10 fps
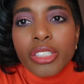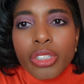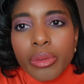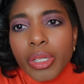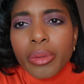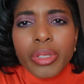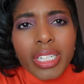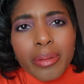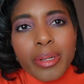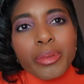don't worry, we'll
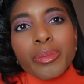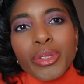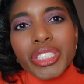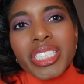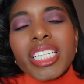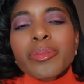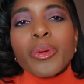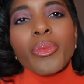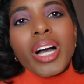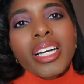come out with more shades.
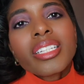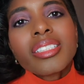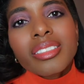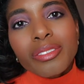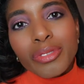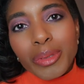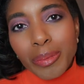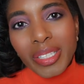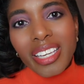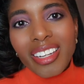But why from the
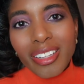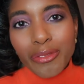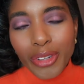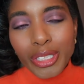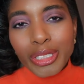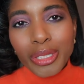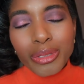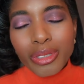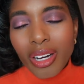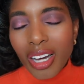beginning fair
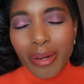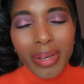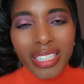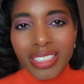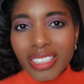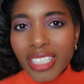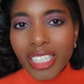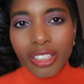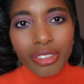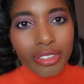tones automatically
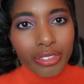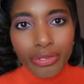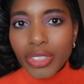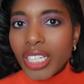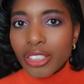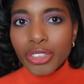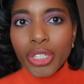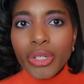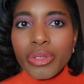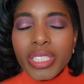get 3
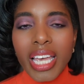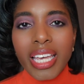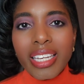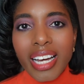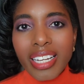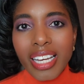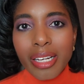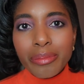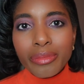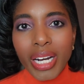undertones and
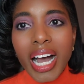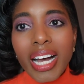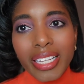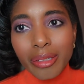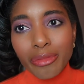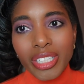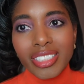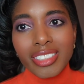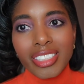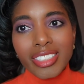I am
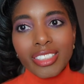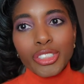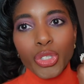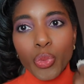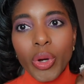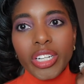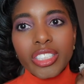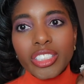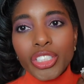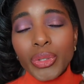regulated to 1
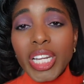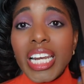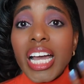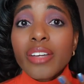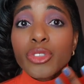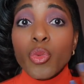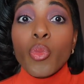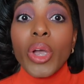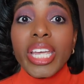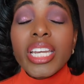undertone, and I have to
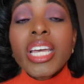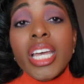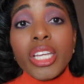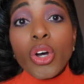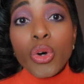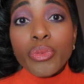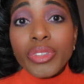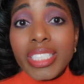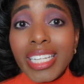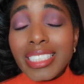wait, and
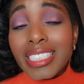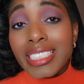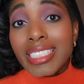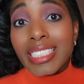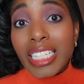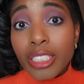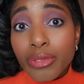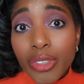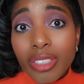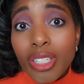hopefully it's
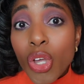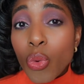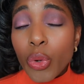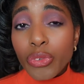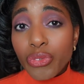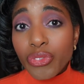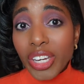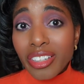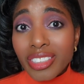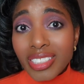successful with
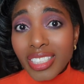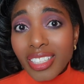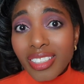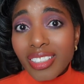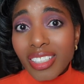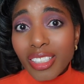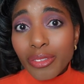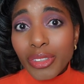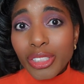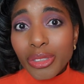fair skin
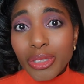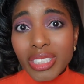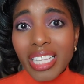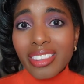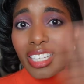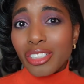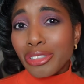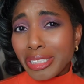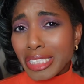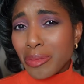individuals that then
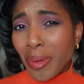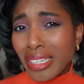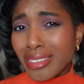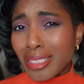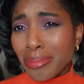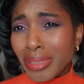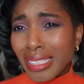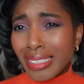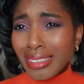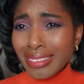you'll expand to
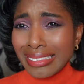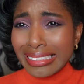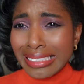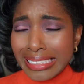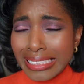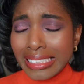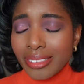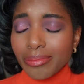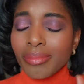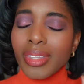me.
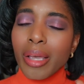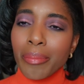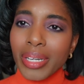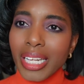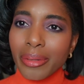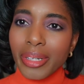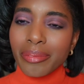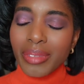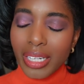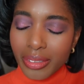But
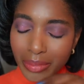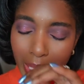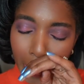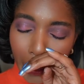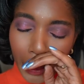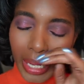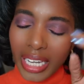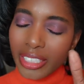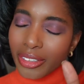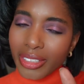anyway, I know,
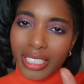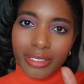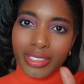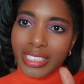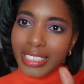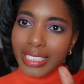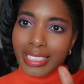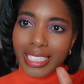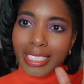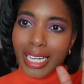I'm ranting
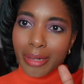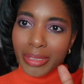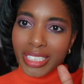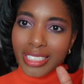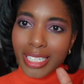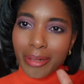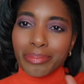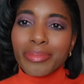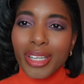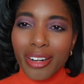again. I'm going to
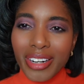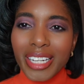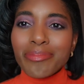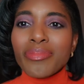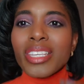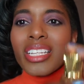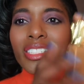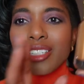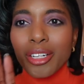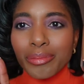stop. All right.
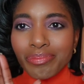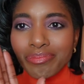So